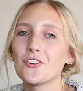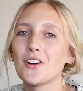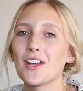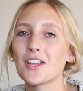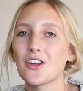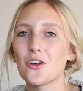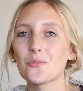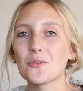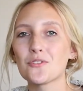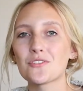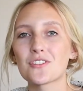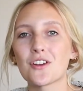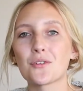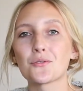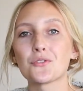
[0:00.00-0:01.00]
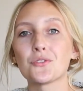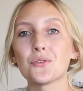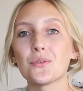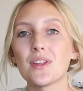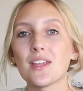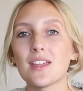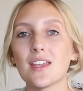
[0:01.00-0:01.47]
I hope you start
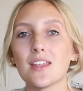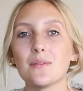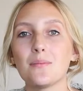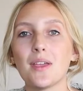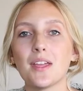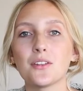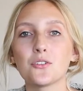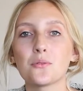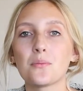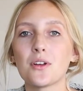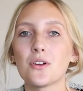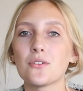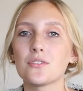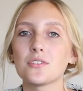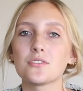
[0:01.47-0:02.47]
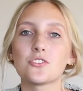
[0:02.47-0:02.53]
shooting in manual mode.